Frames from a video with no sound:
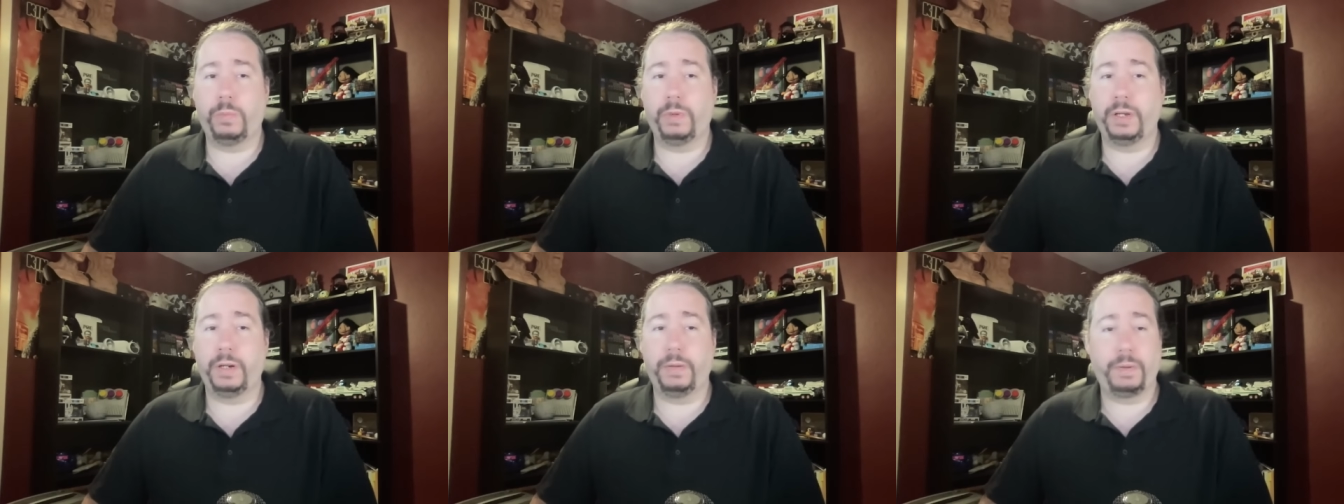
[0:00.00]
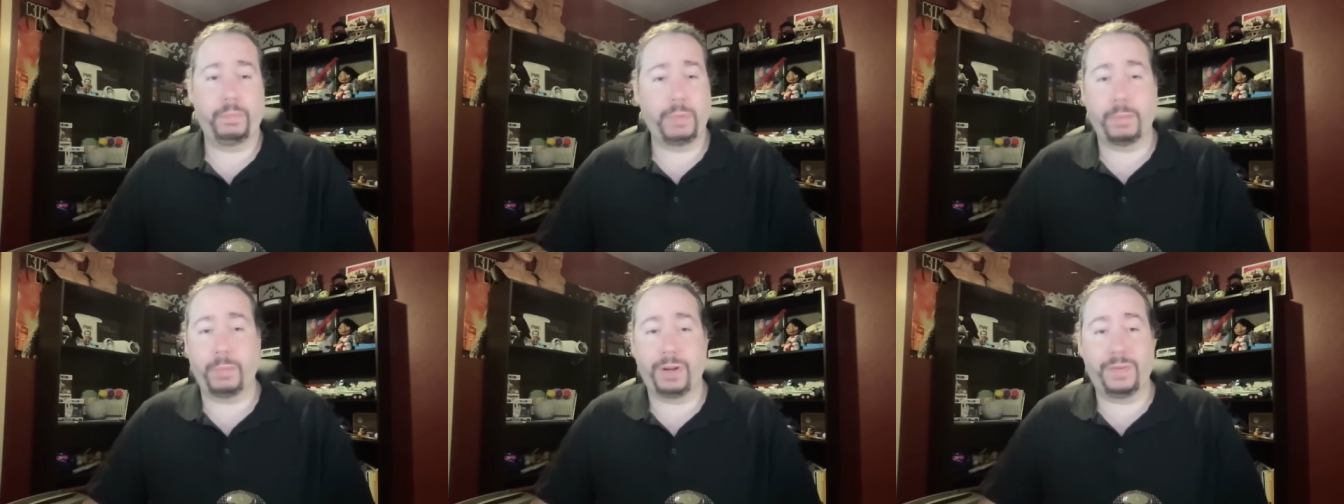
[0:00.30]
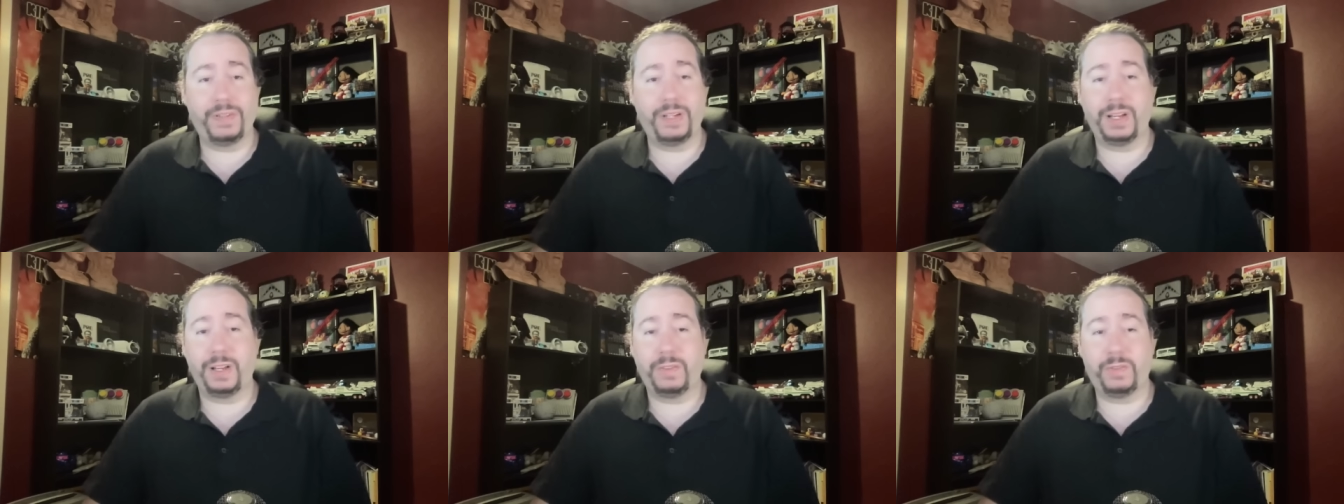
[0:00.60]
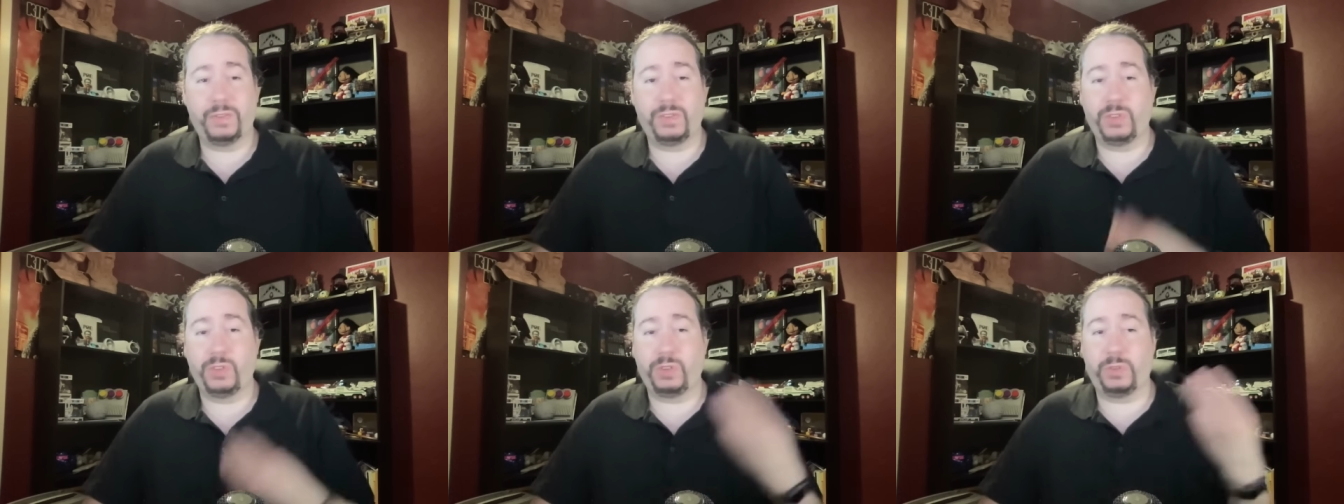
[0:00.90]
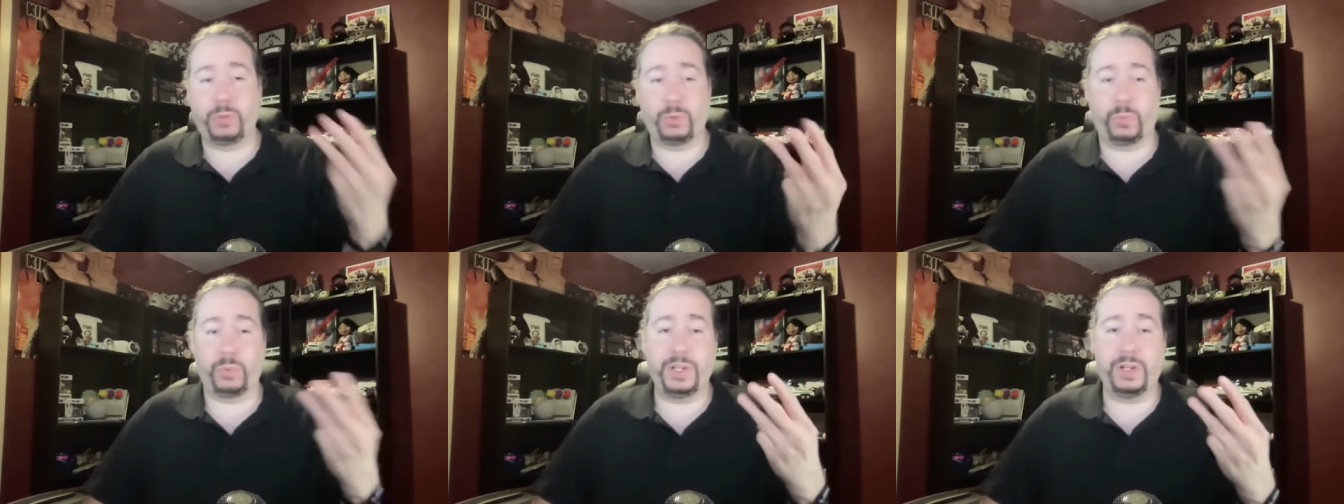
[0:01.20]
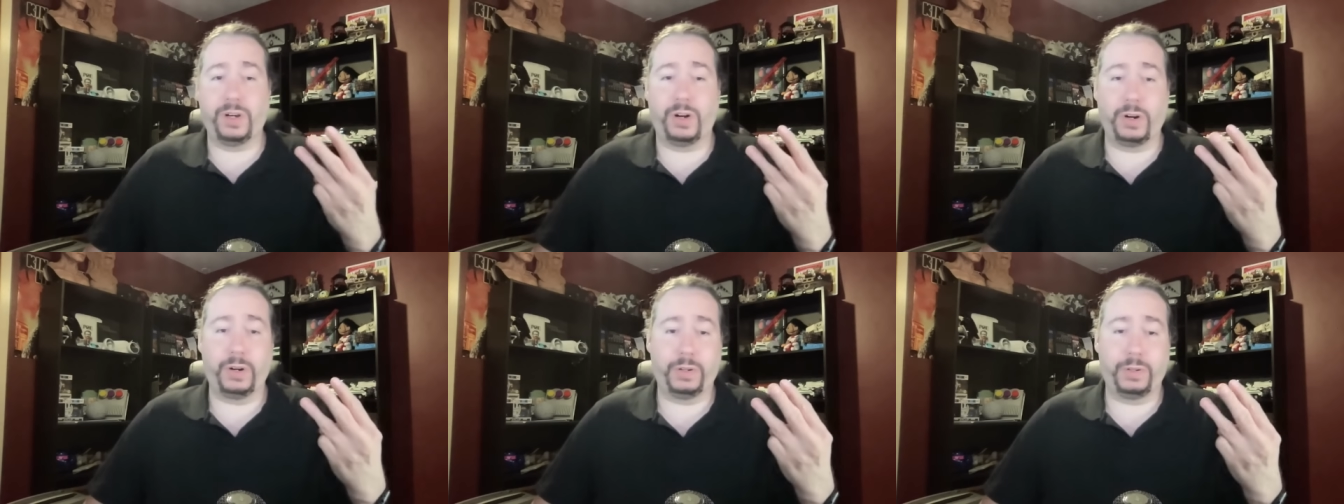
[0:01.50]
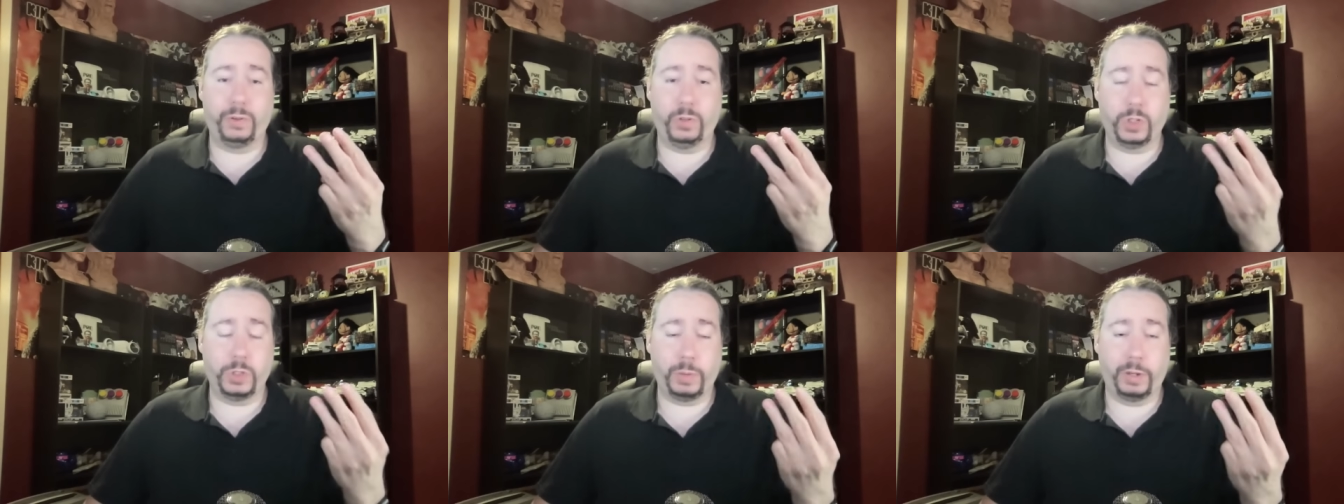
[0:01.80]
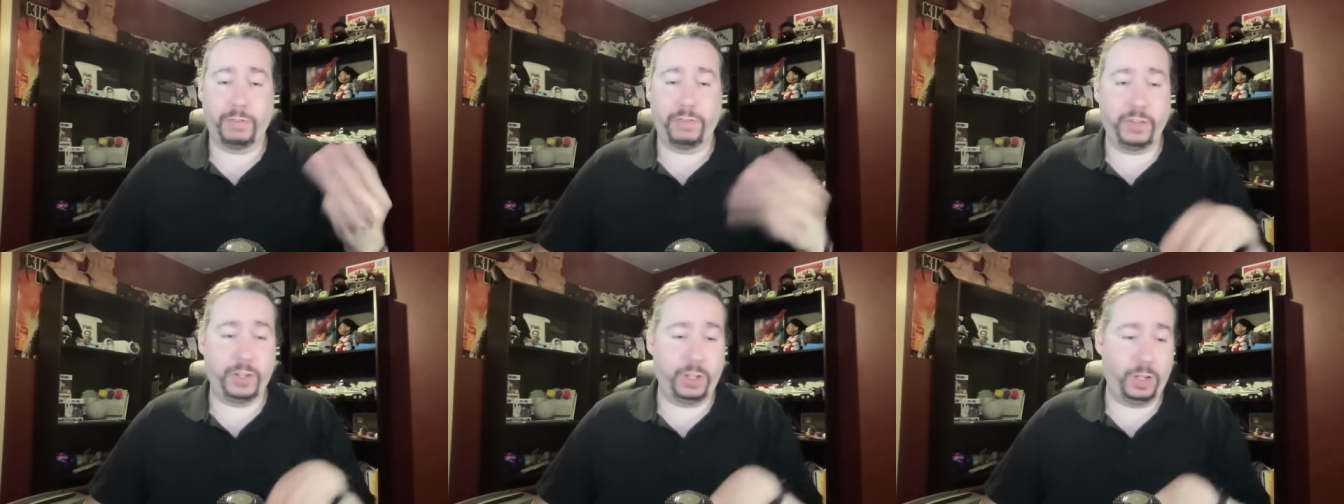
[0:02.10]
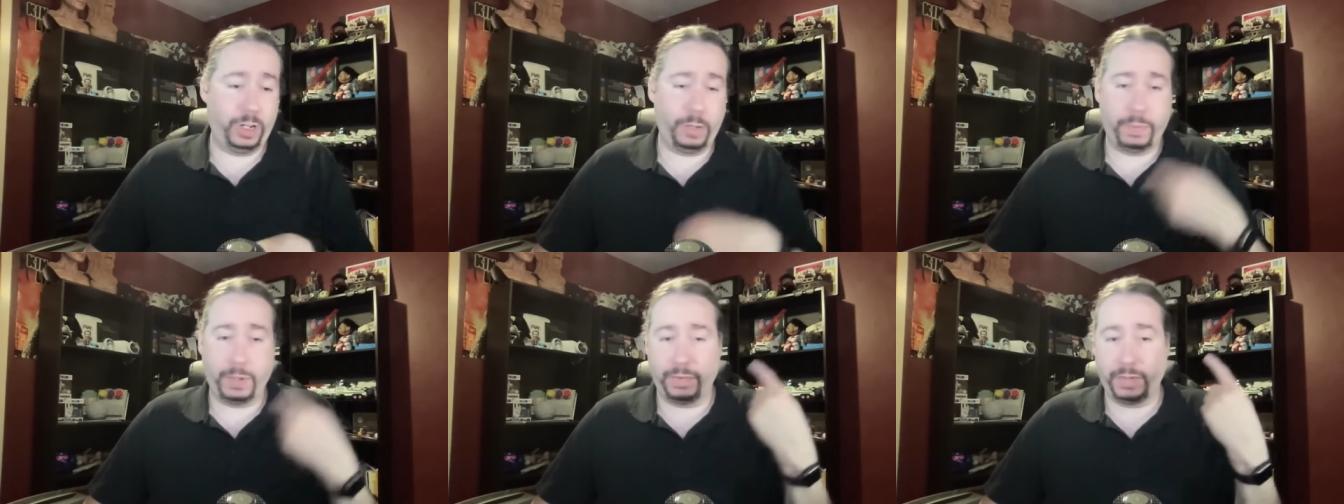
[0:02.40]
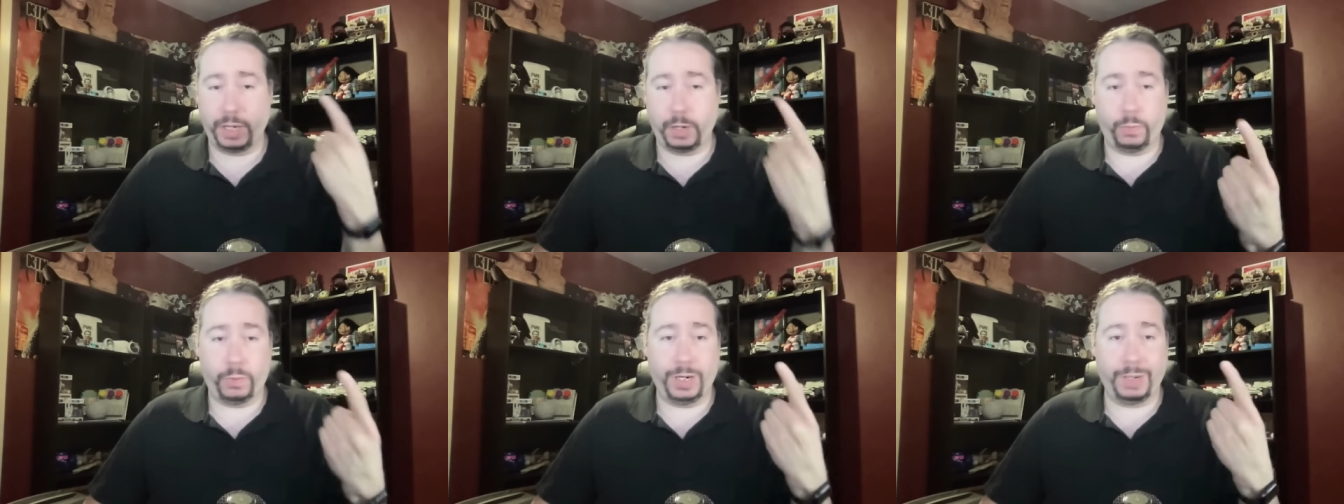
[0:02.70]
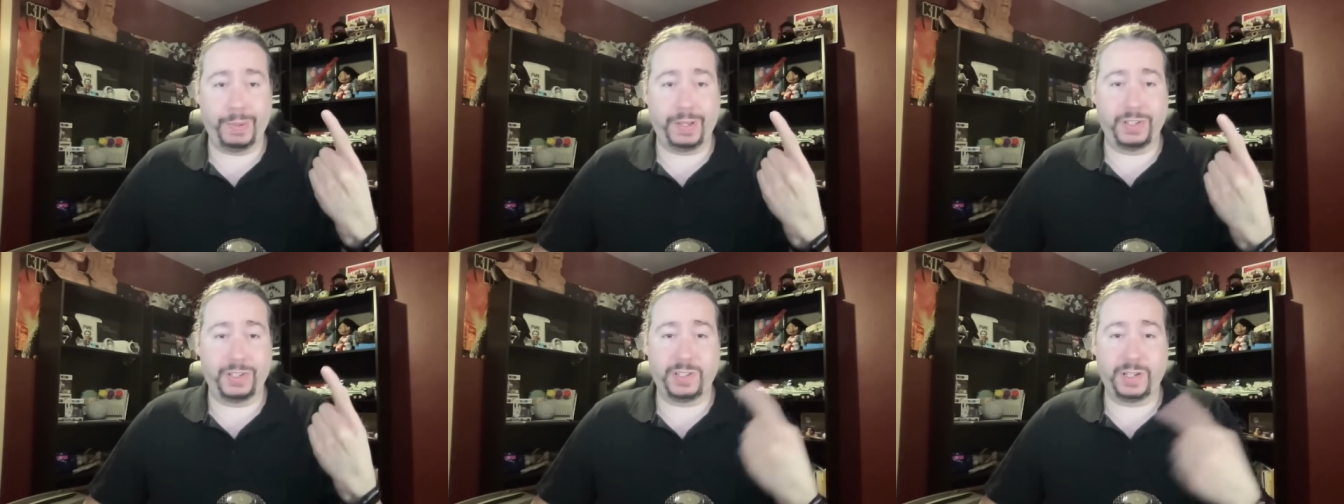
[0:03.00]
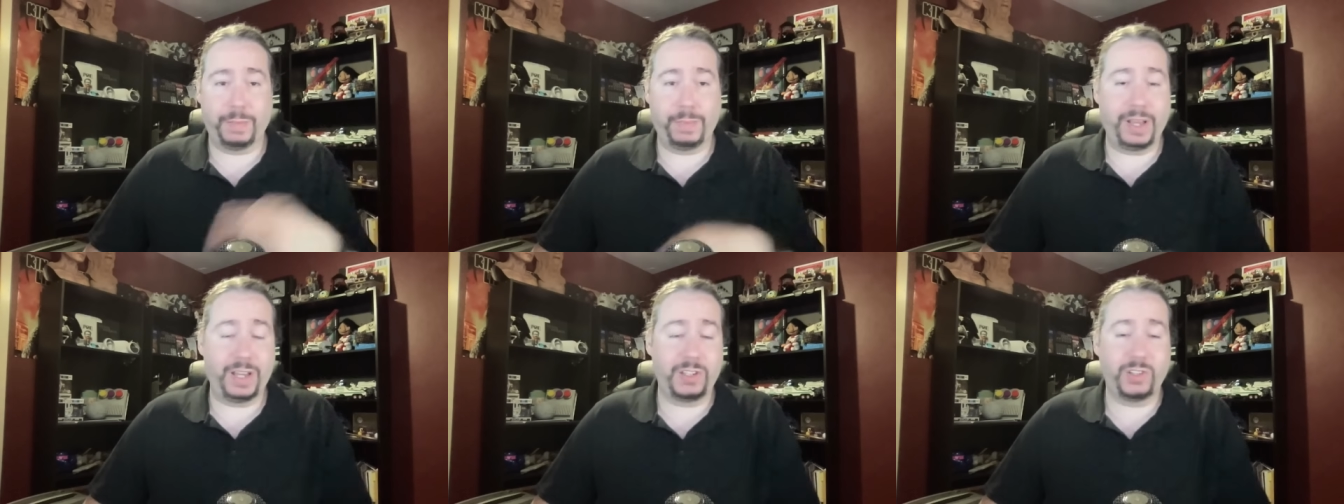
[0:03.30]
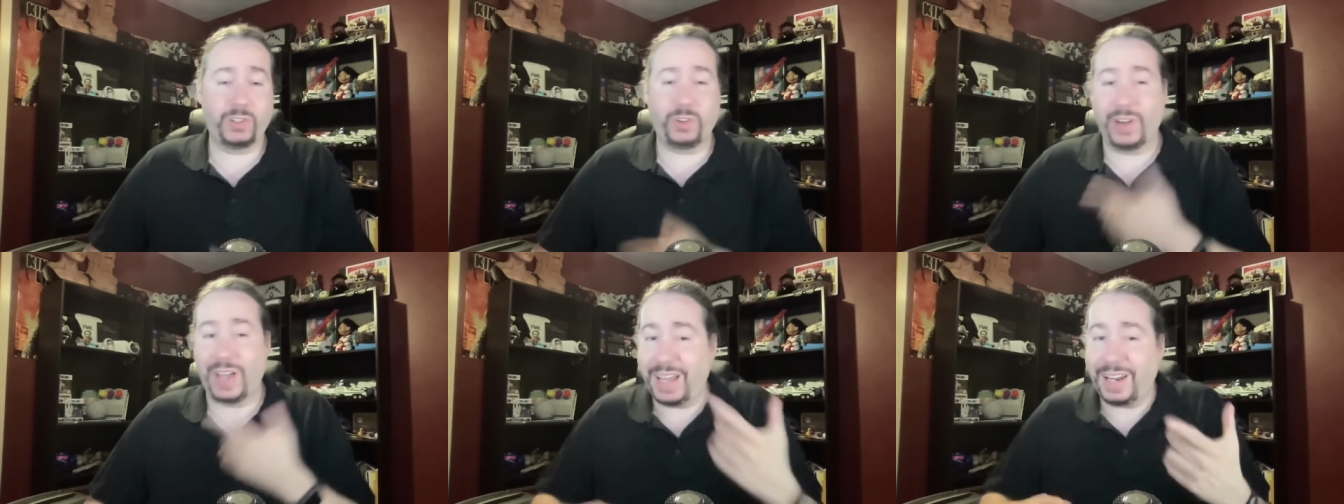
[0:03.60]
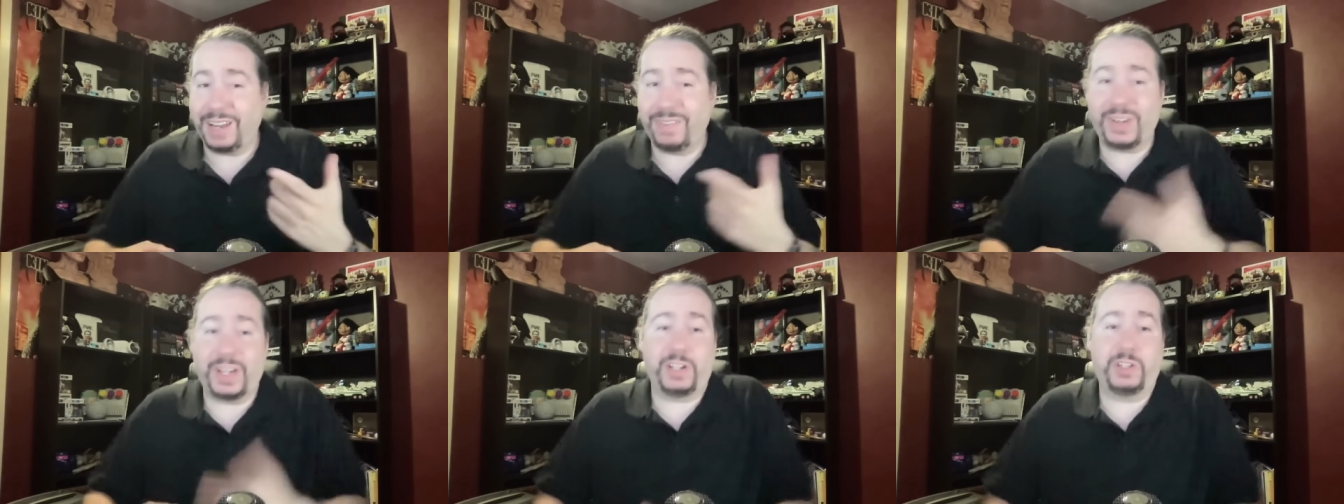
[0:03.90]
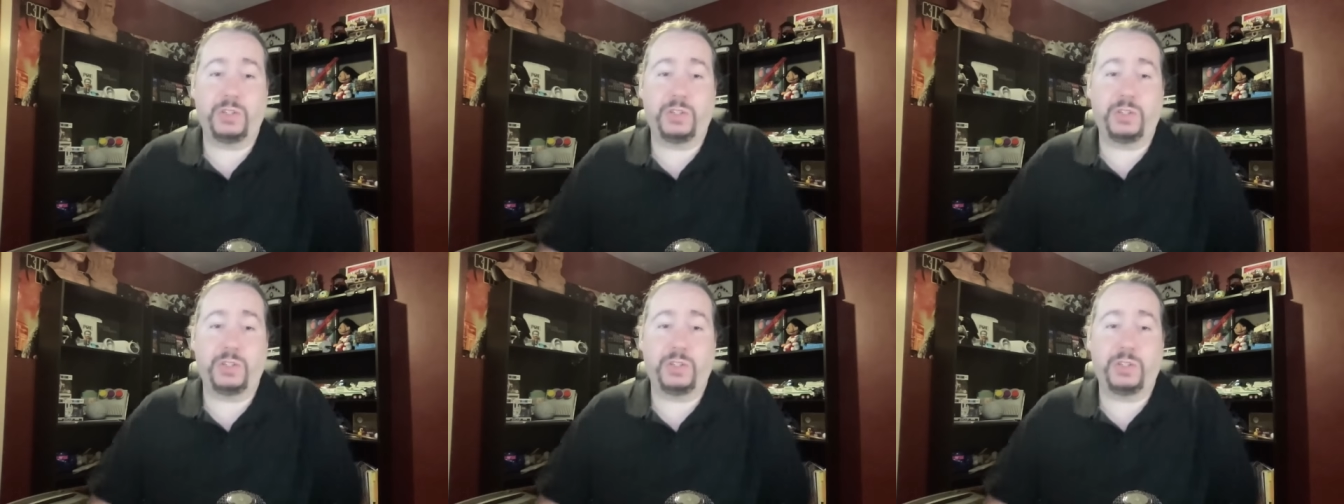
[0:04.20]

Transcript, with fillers: But remember, I've got three articles about Filip, I've got one about Cinemassacre, and I've got a